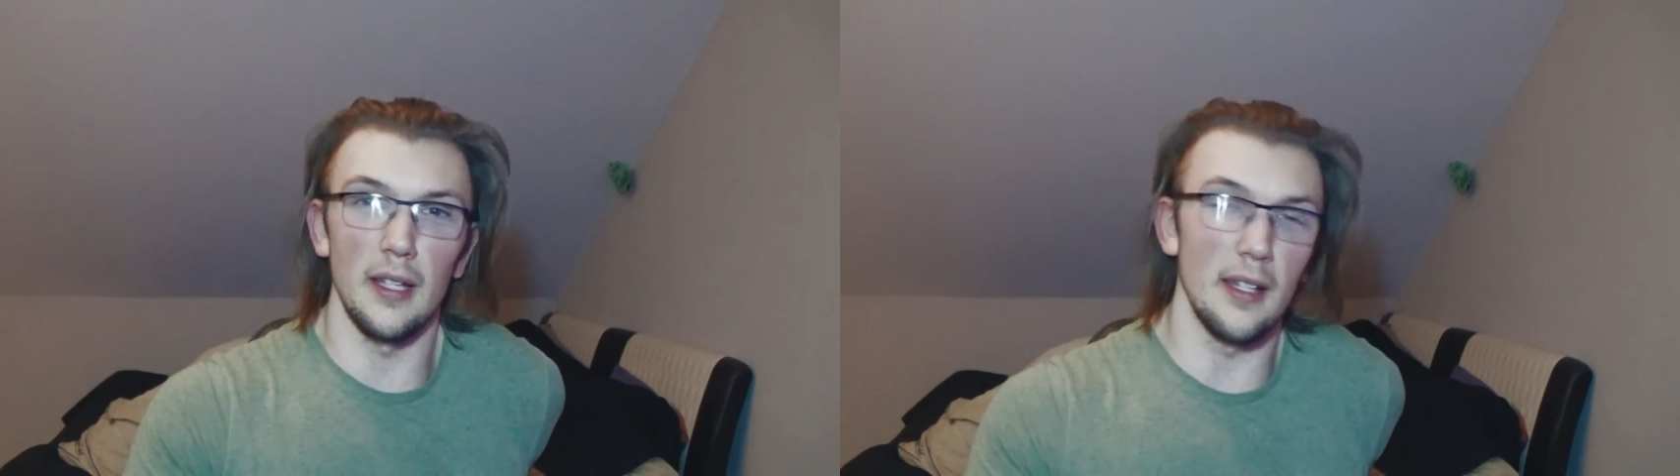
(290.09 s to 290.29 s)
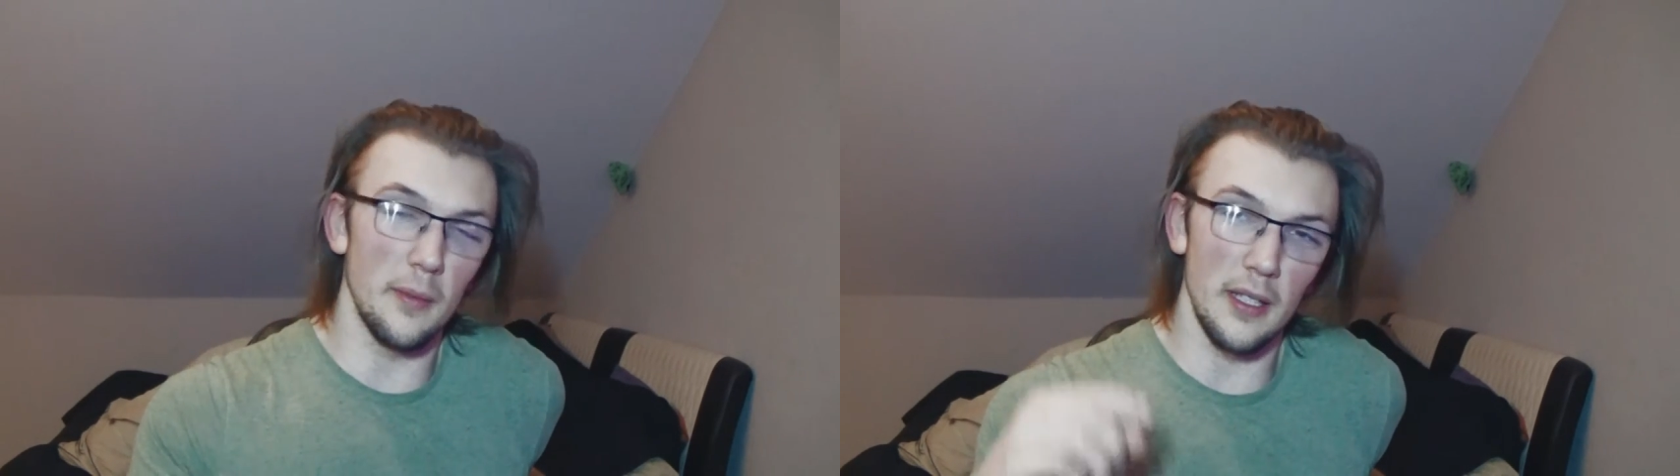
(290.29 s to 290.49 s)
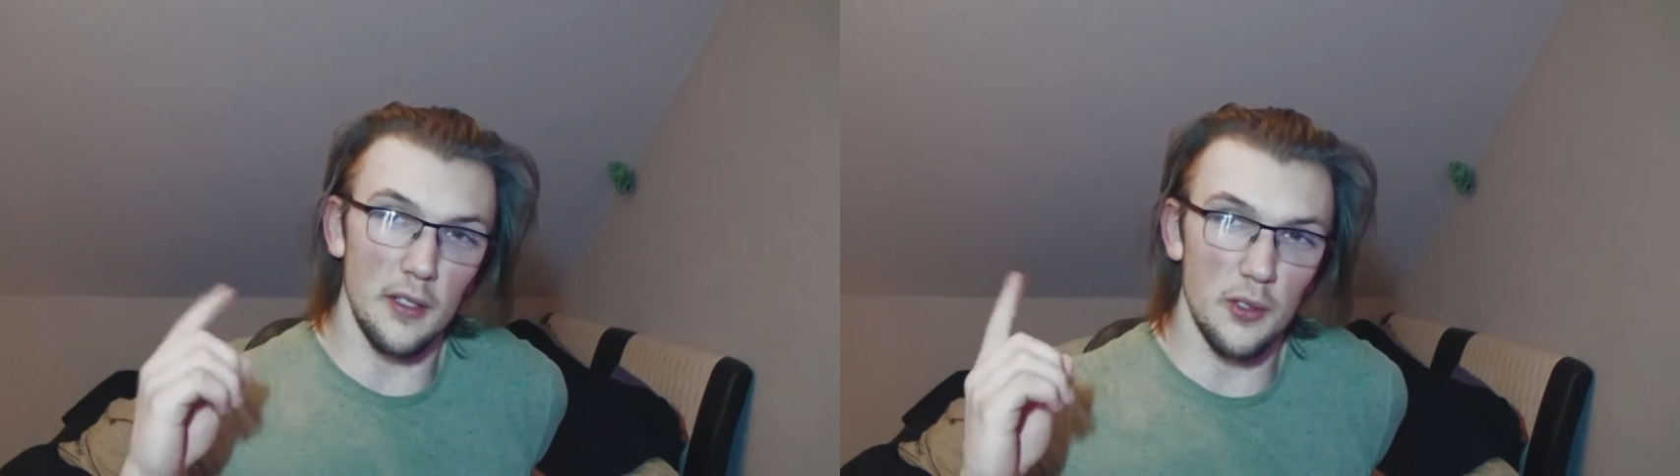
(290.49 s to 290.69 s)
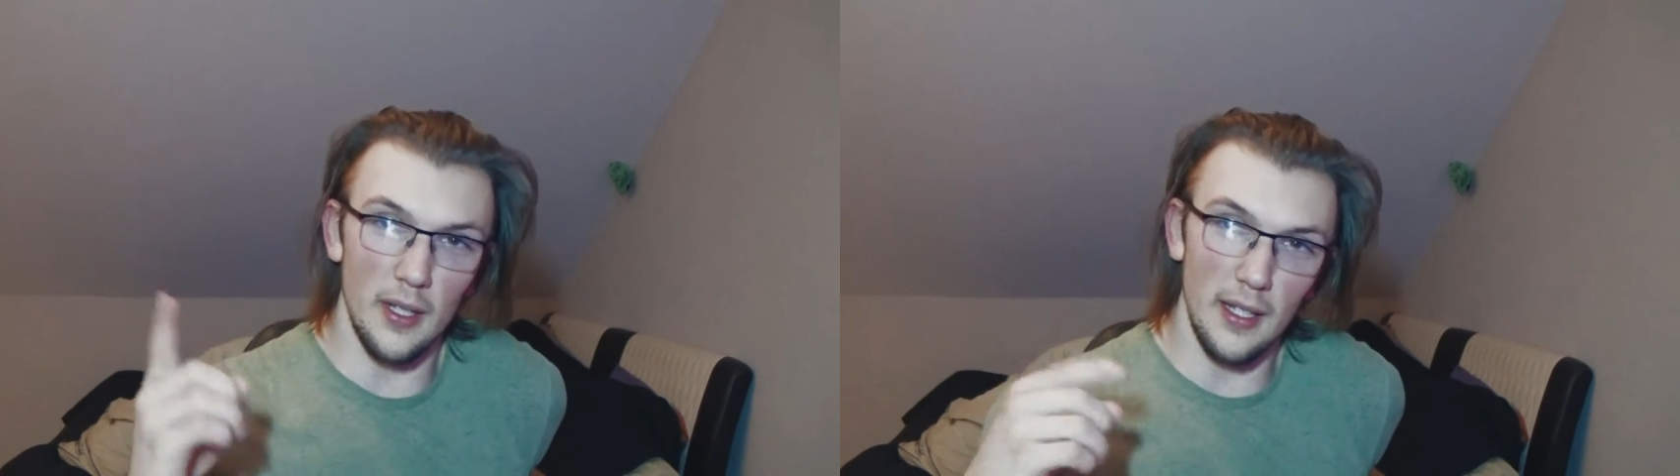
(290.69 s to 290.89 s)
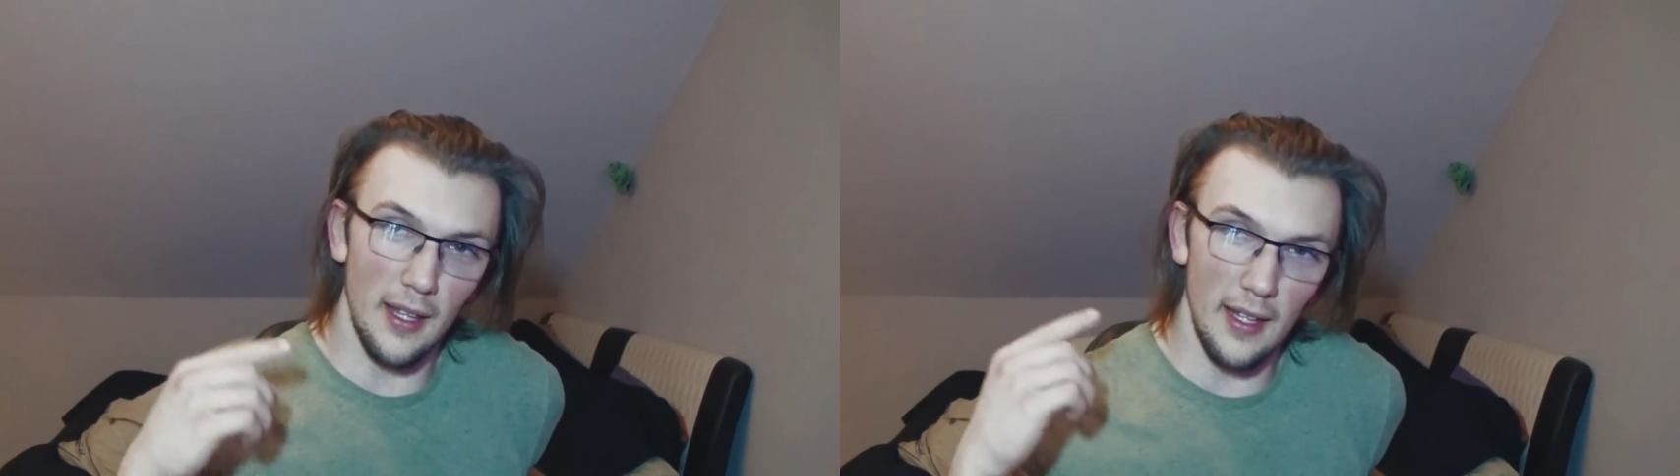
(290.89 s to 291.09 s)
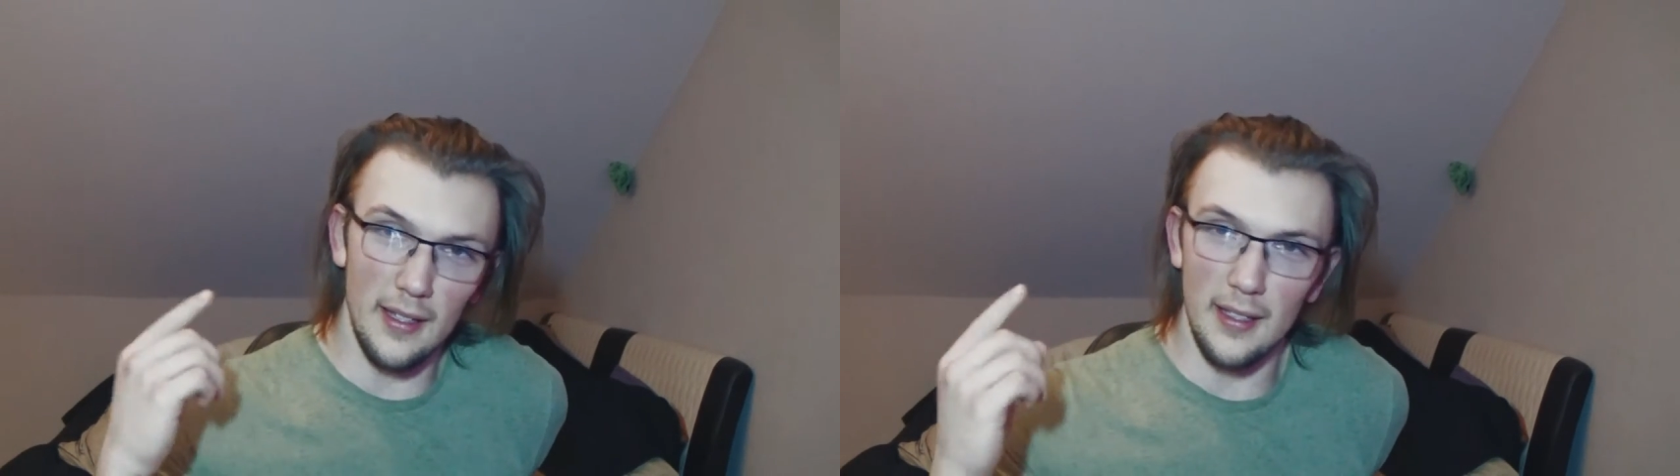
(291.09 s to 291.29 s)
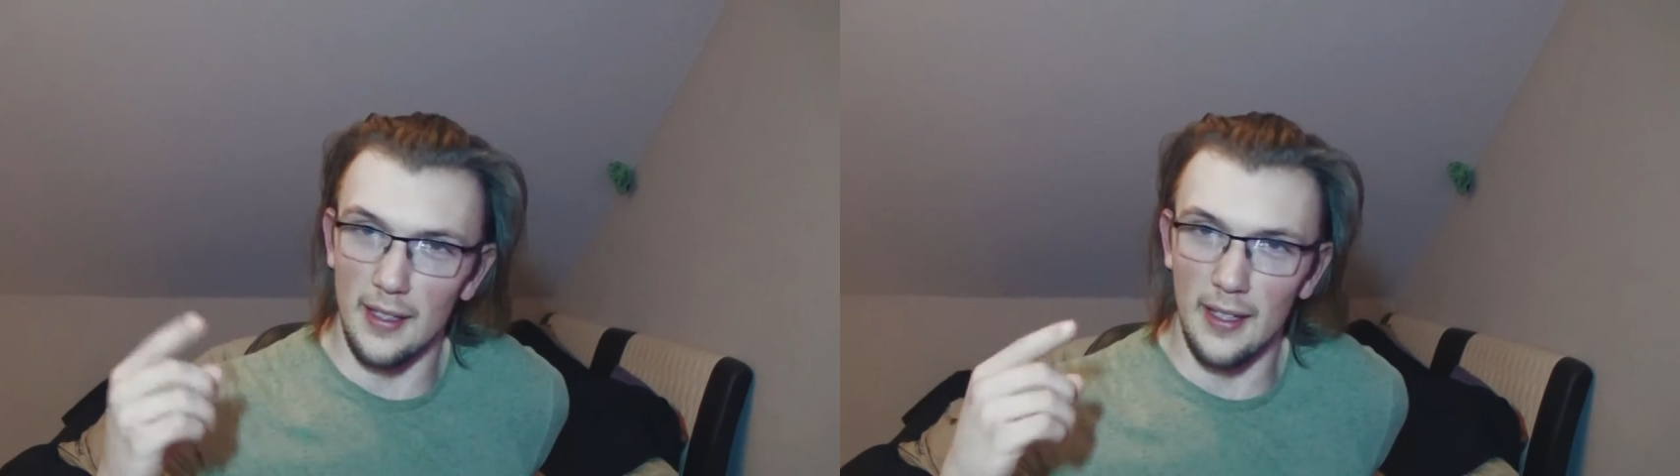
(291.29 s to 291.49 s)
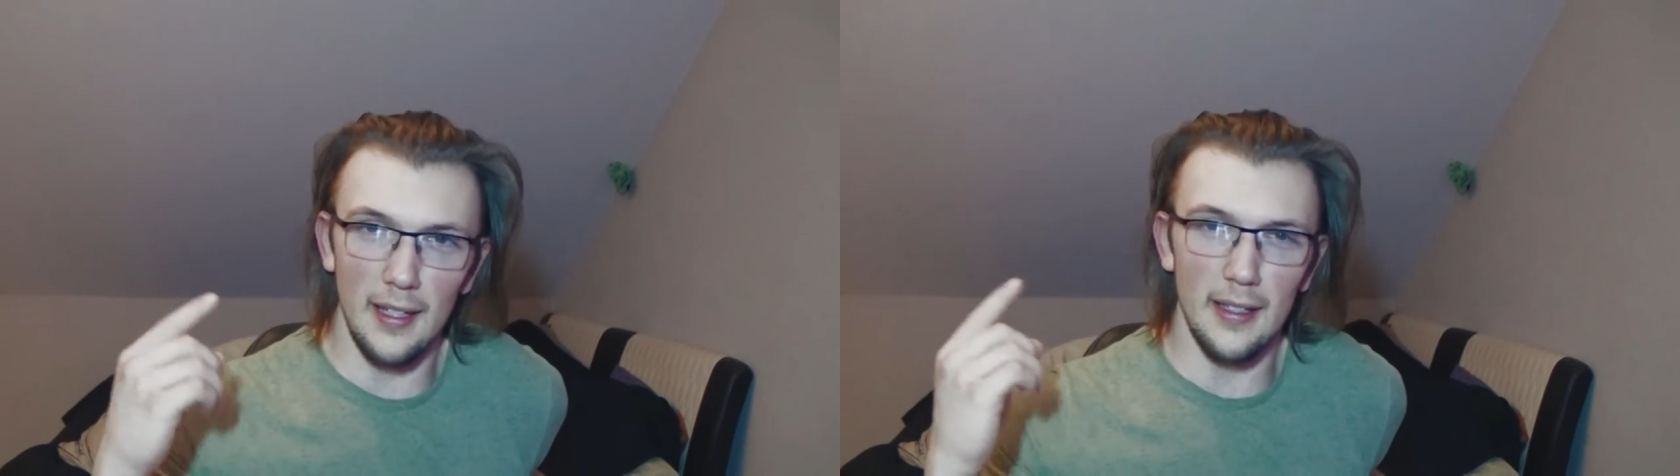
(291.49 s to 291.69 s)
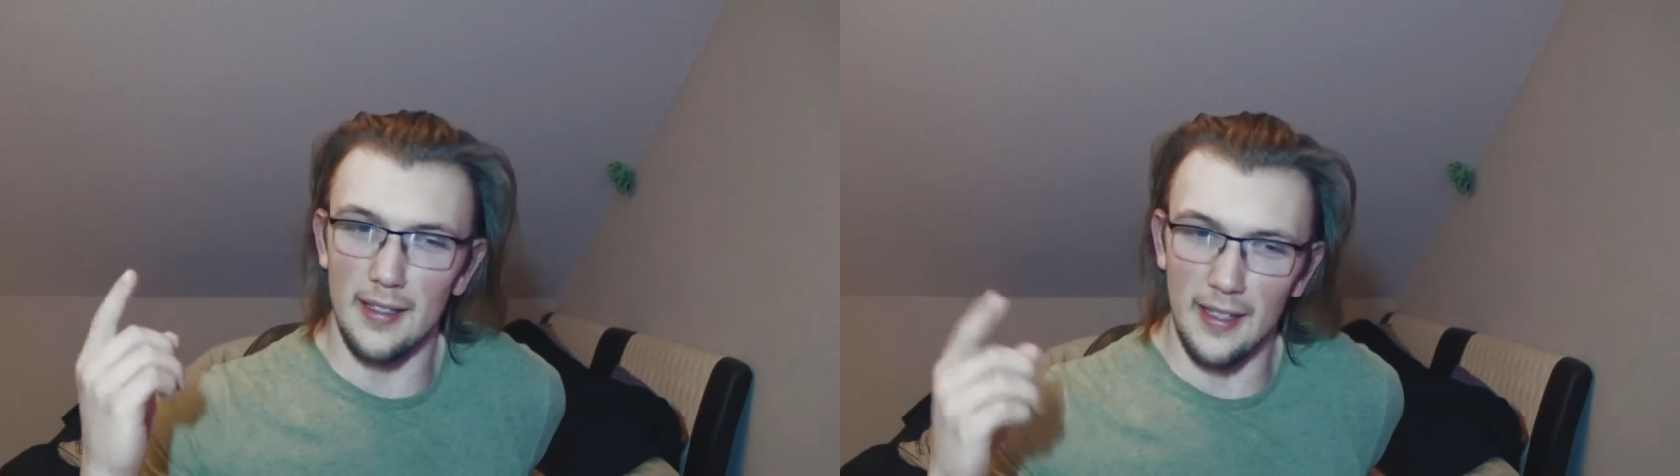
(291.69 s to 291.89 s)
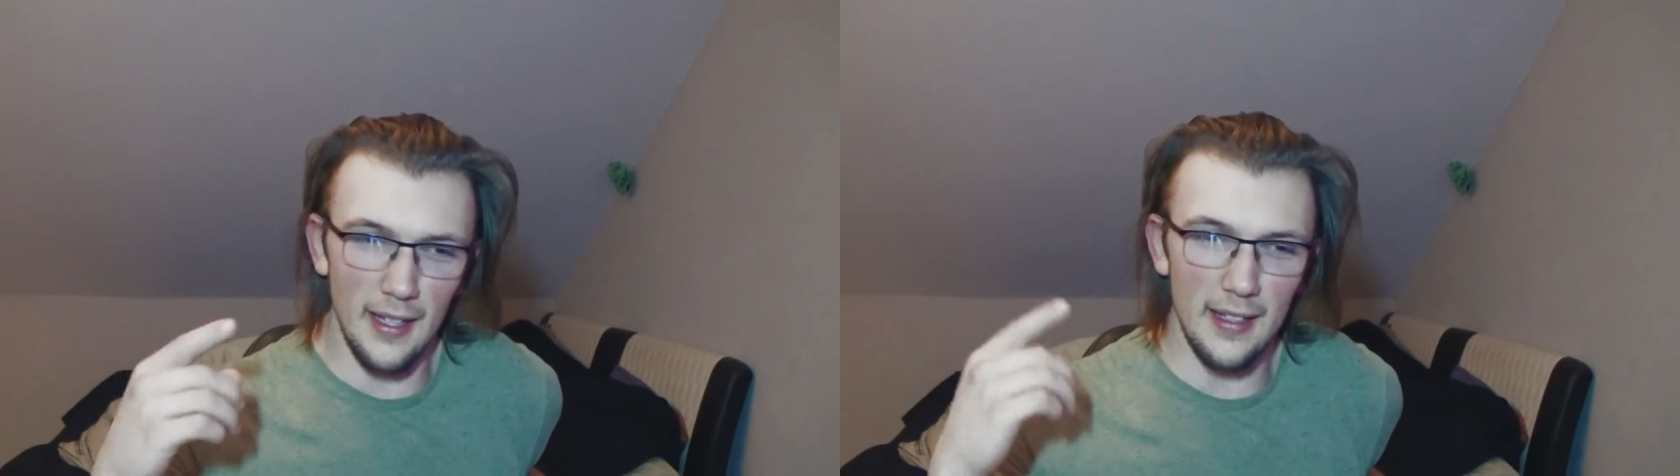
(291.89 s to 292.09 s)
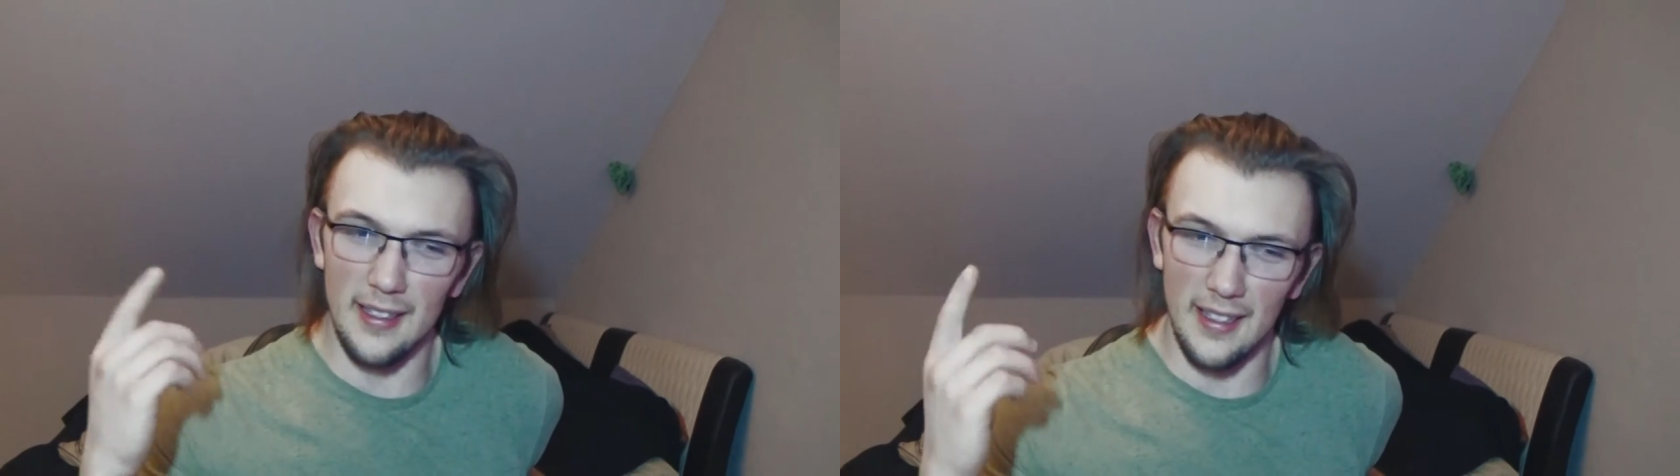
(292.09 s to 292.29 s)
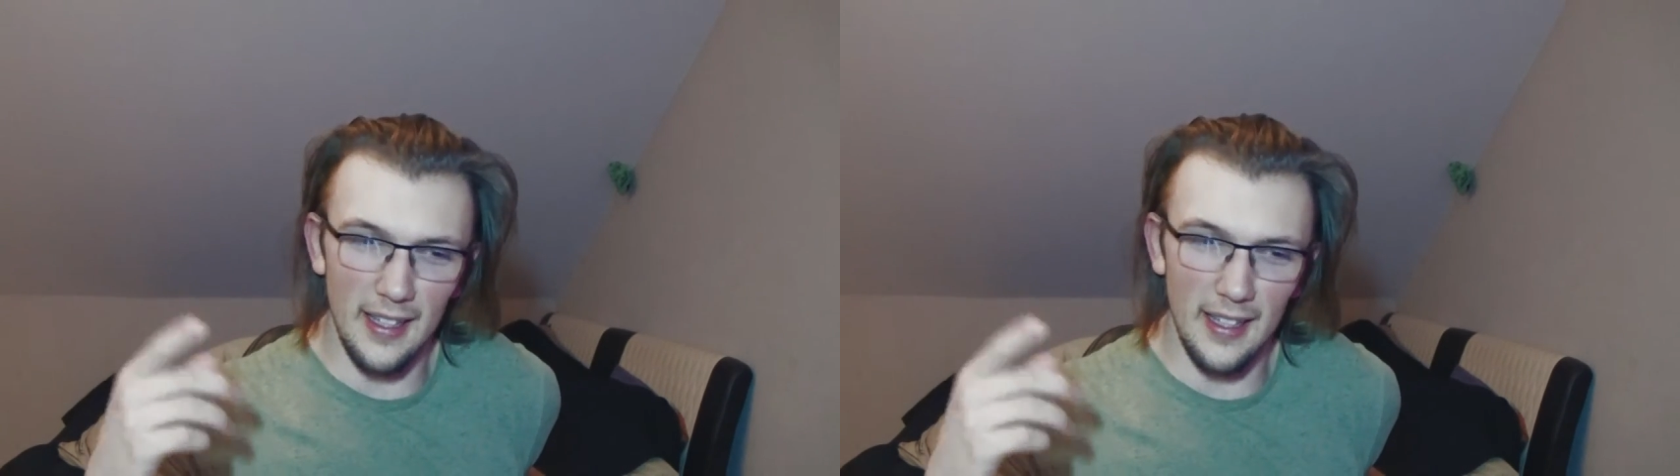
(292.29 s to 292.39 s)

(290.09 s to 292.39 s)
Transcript: and I'm gonna try again and again and again and